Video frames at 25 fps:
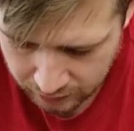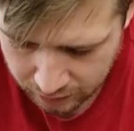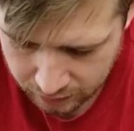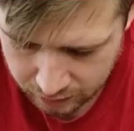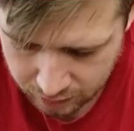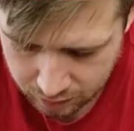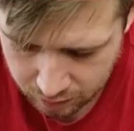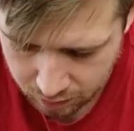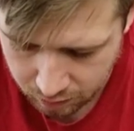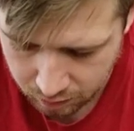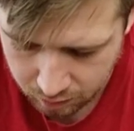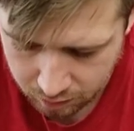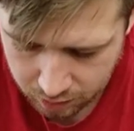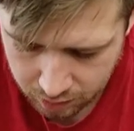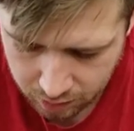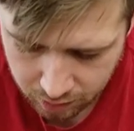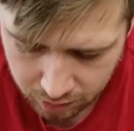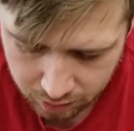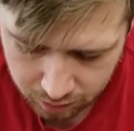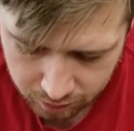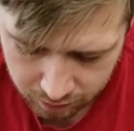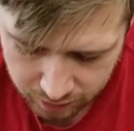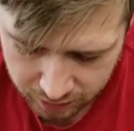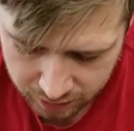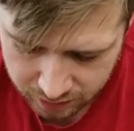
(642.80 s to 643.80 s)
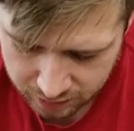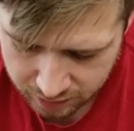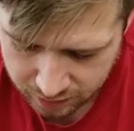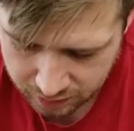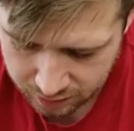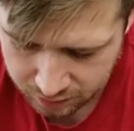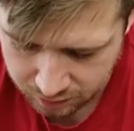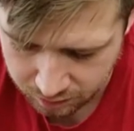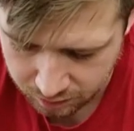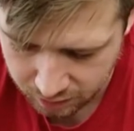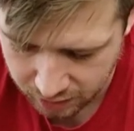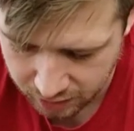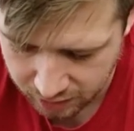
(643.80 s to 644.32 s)
So one of the
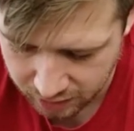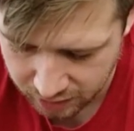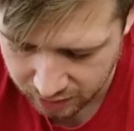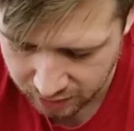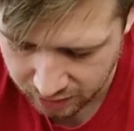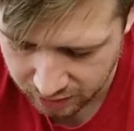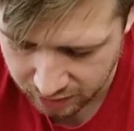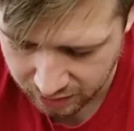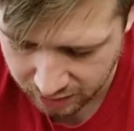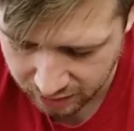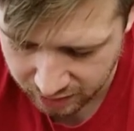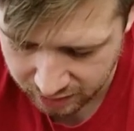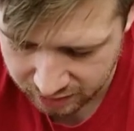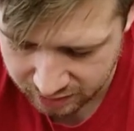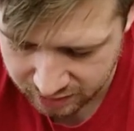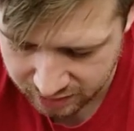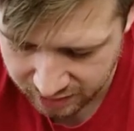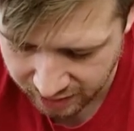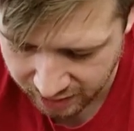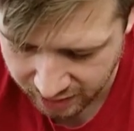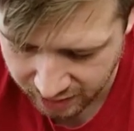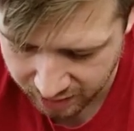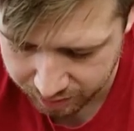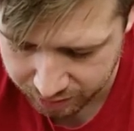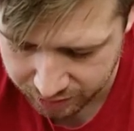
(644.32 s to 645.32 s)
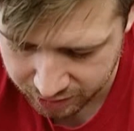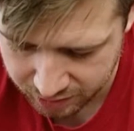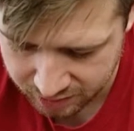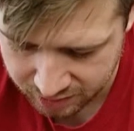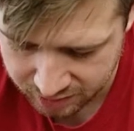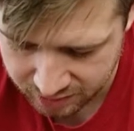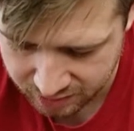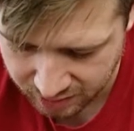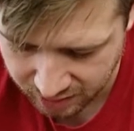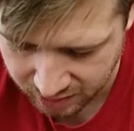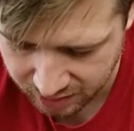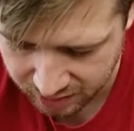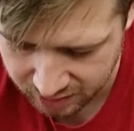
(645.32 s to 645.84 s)
reasons why I tap the
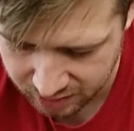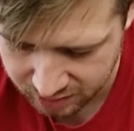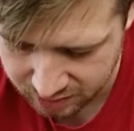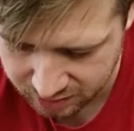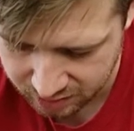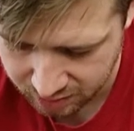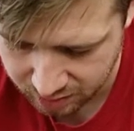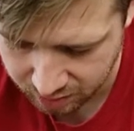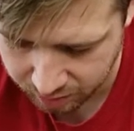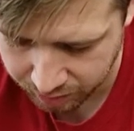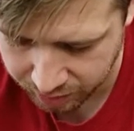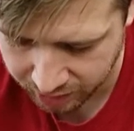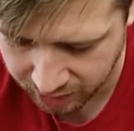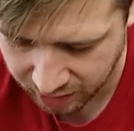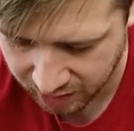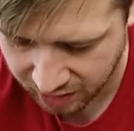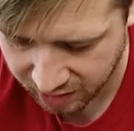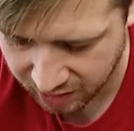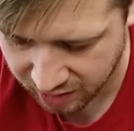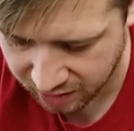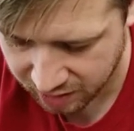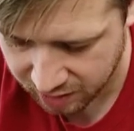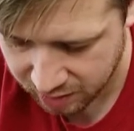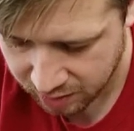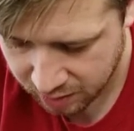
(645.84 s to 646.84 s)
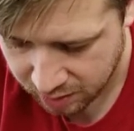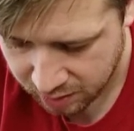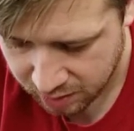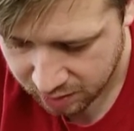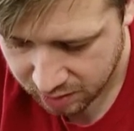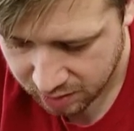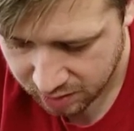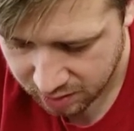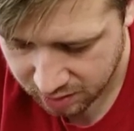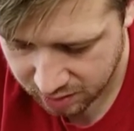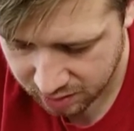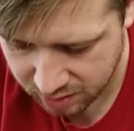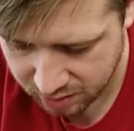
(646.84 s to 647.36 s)
sides of the pot
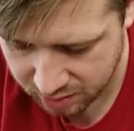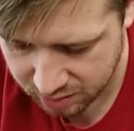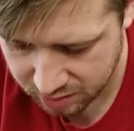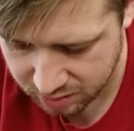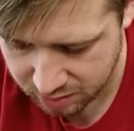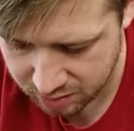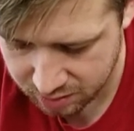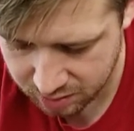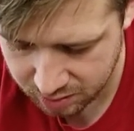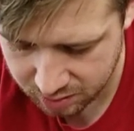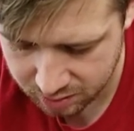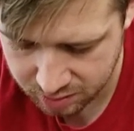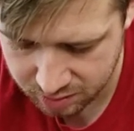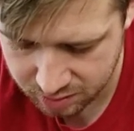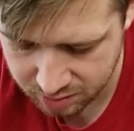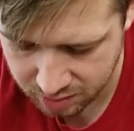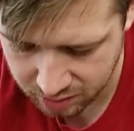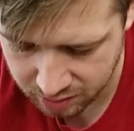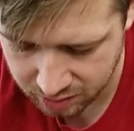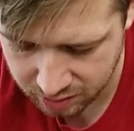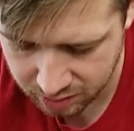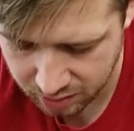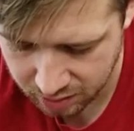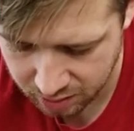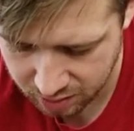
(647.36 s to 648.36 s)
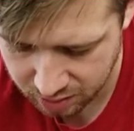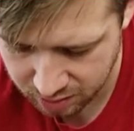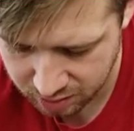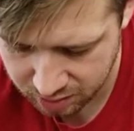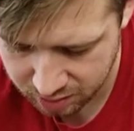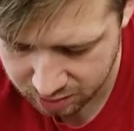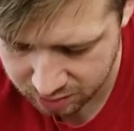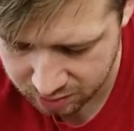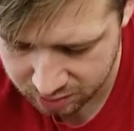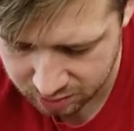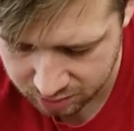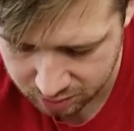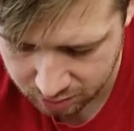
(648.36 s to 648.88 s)
is just to get
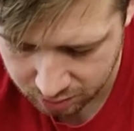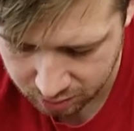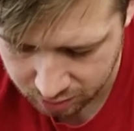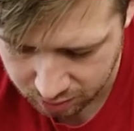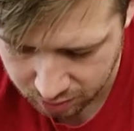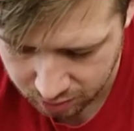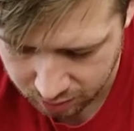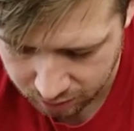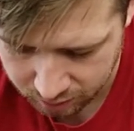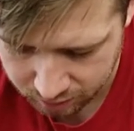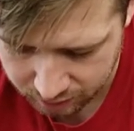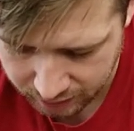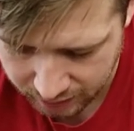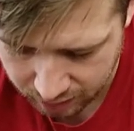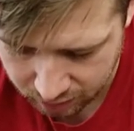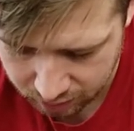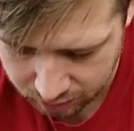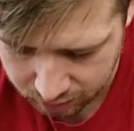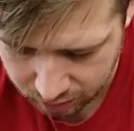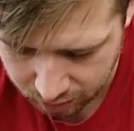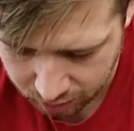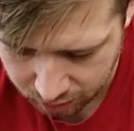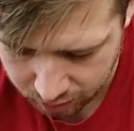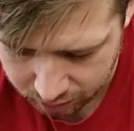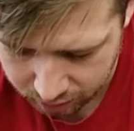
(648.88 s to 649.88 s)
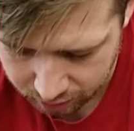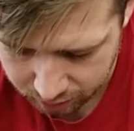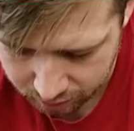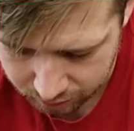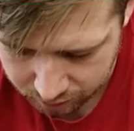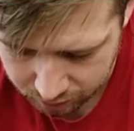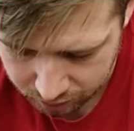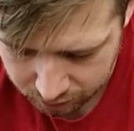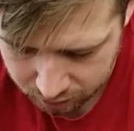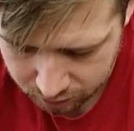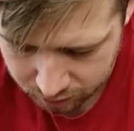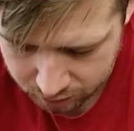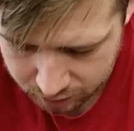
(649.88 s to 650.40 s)
dirt around all the
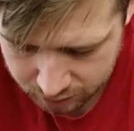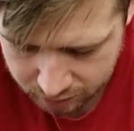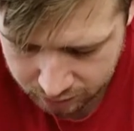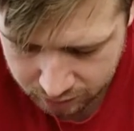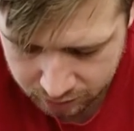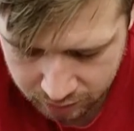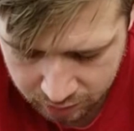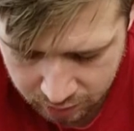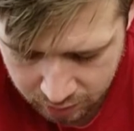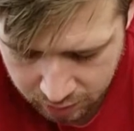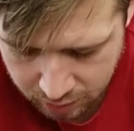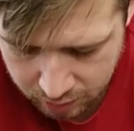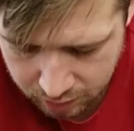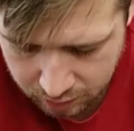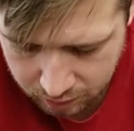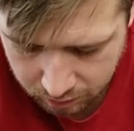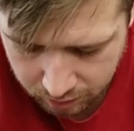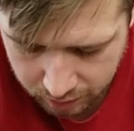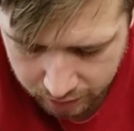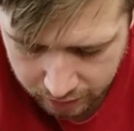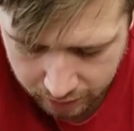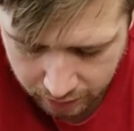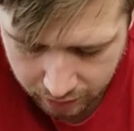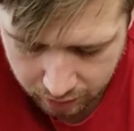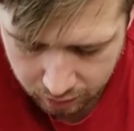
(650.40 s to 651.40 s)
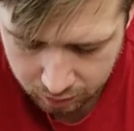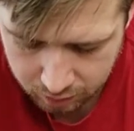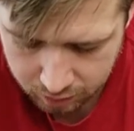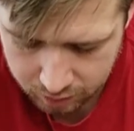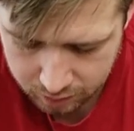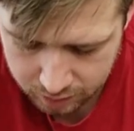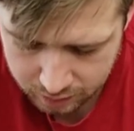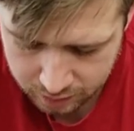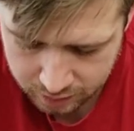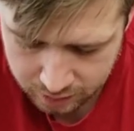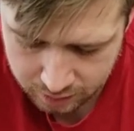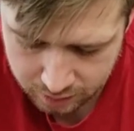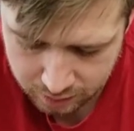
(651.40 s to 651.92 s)
roots without
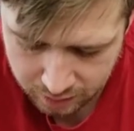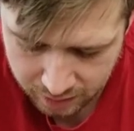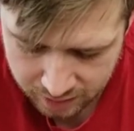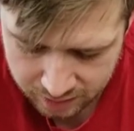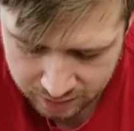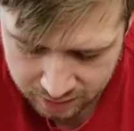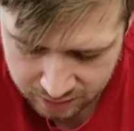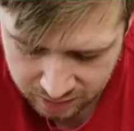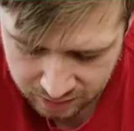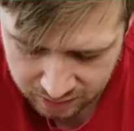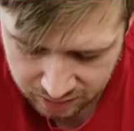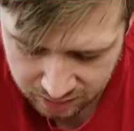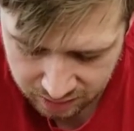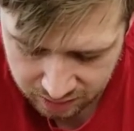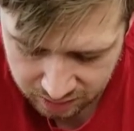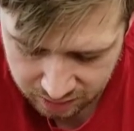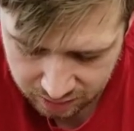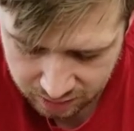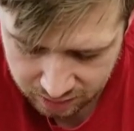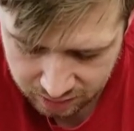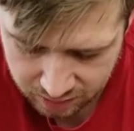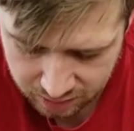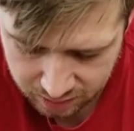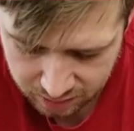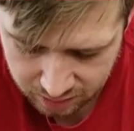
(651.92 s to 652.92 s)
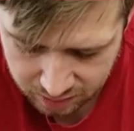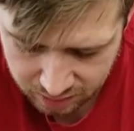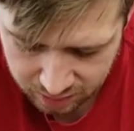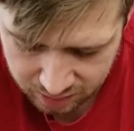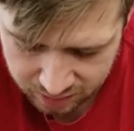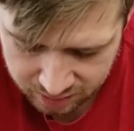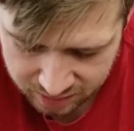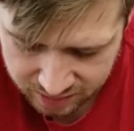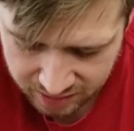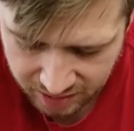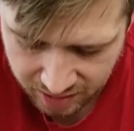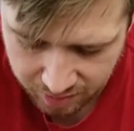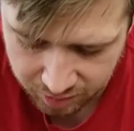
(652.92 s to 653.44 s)
stressing the
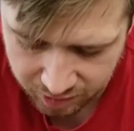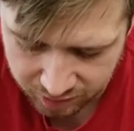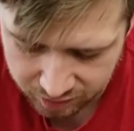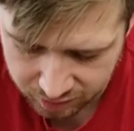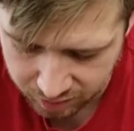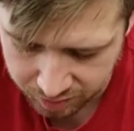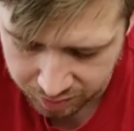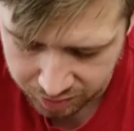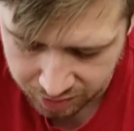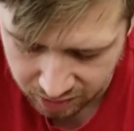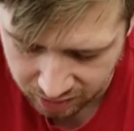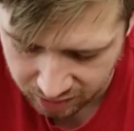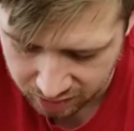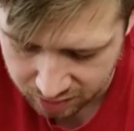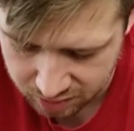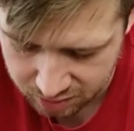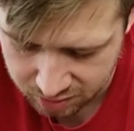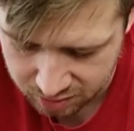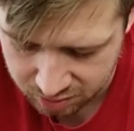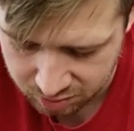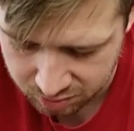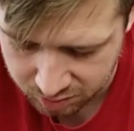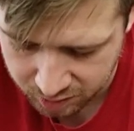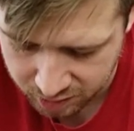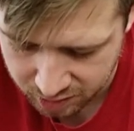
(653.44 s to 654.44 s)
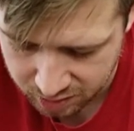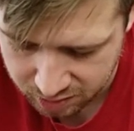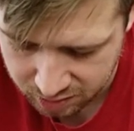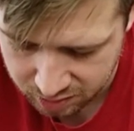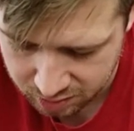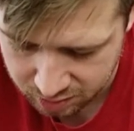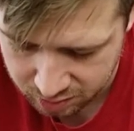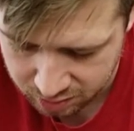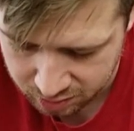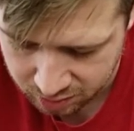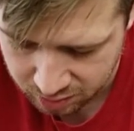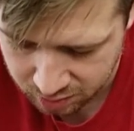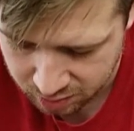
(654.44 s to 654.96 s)
stem of the plant too
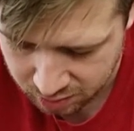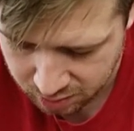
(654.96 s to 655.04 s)
much,